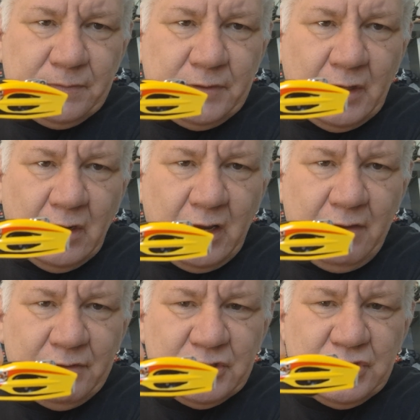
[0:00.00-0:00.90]
Now I
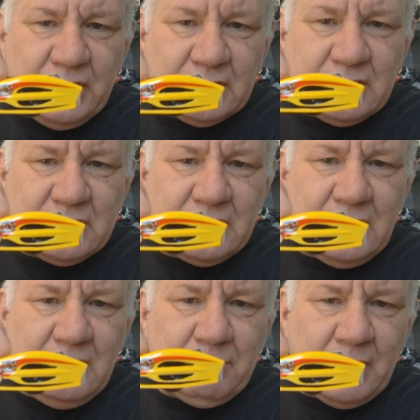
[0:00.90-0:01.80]
haven't checked to
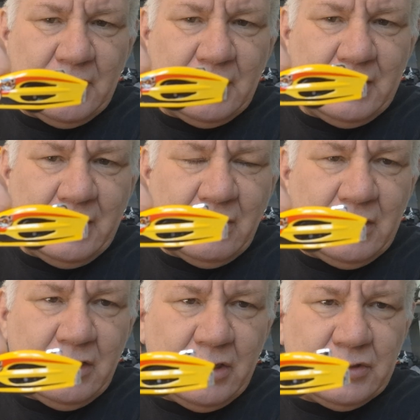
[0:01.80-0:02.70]
see, but now
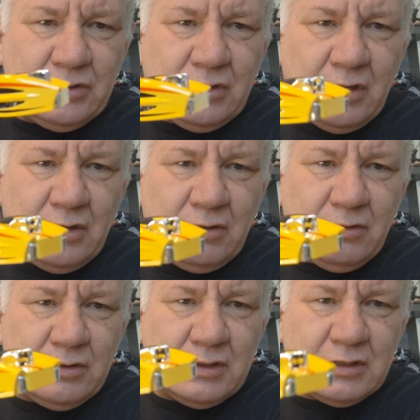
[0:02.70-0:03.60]
I do
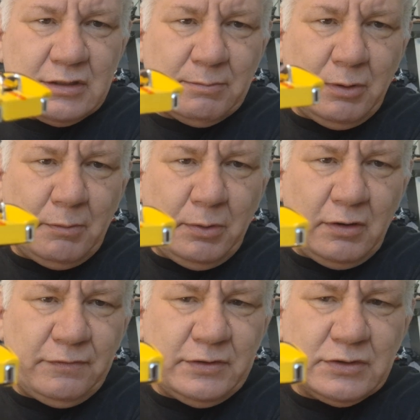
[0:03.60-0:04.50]
know this is a
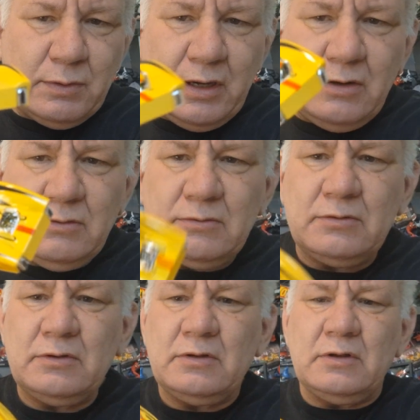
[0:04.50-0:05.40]
pop-off as well.
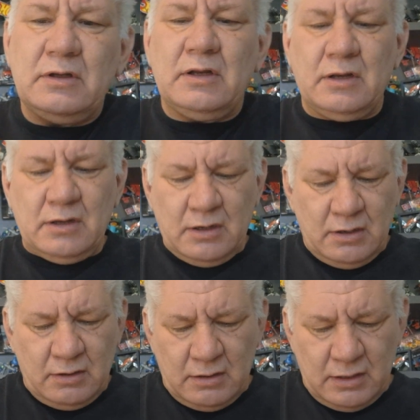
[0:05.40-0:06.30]

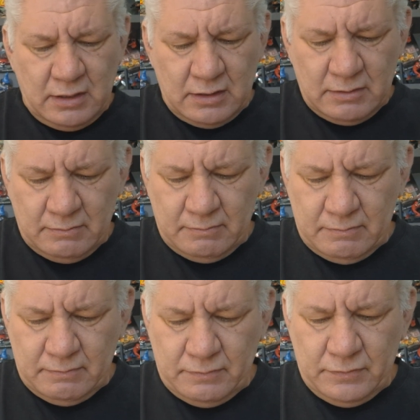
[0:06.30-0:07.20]

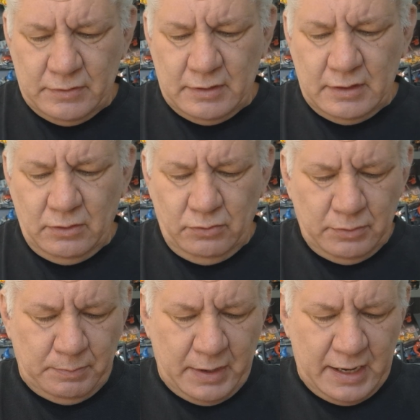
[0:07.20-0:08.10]
All
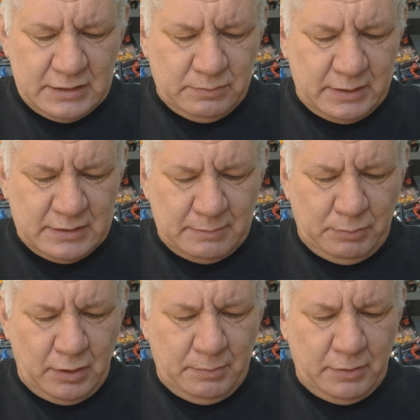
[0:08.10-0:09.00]
the past ones are
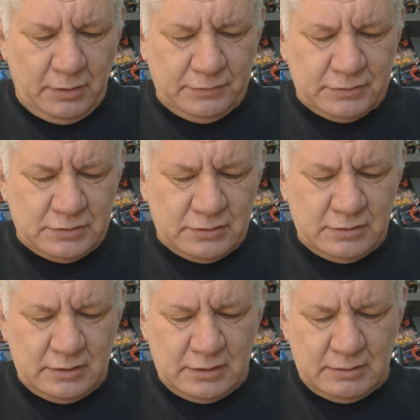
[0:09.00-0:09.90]
pop-offs.
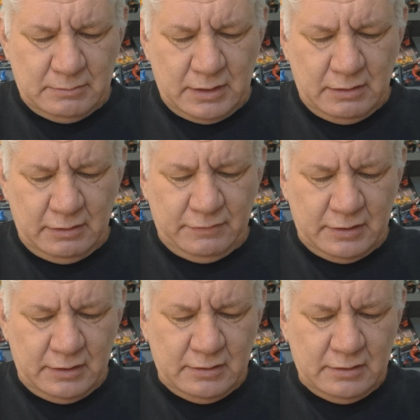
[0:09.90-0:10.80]

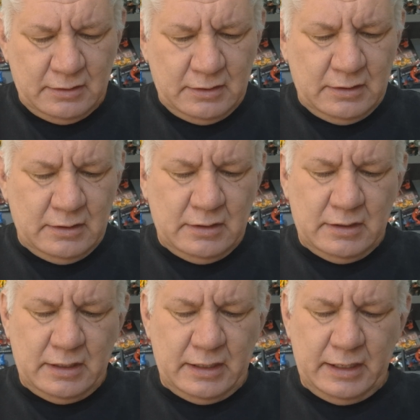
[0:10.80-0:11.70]
However,
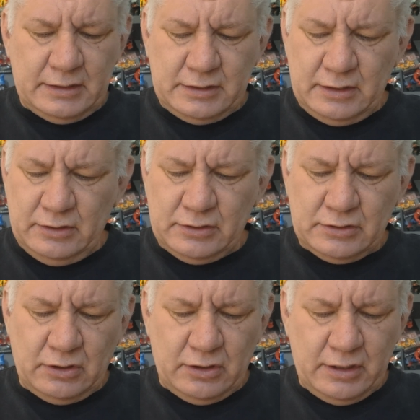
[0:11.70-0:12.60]
it actually
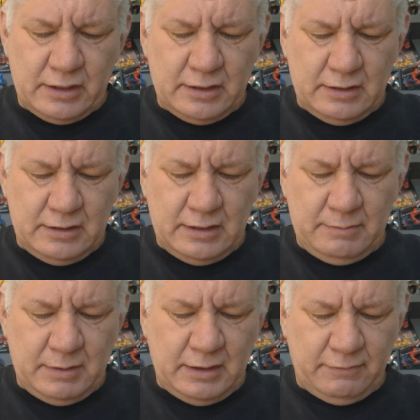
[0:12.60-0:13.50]
looks like they
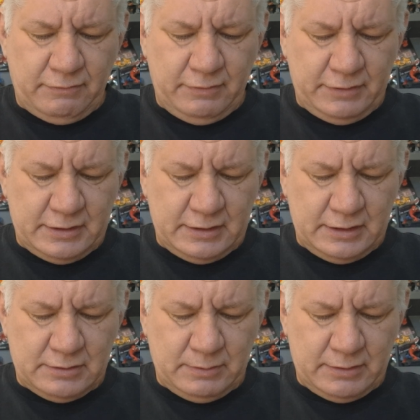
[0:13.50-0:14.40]
may have riveted
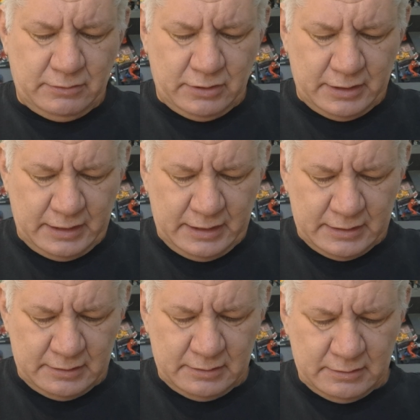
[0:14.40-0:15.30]
this one right
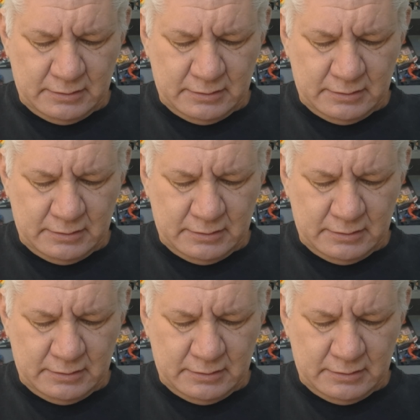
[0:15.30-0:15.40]
down.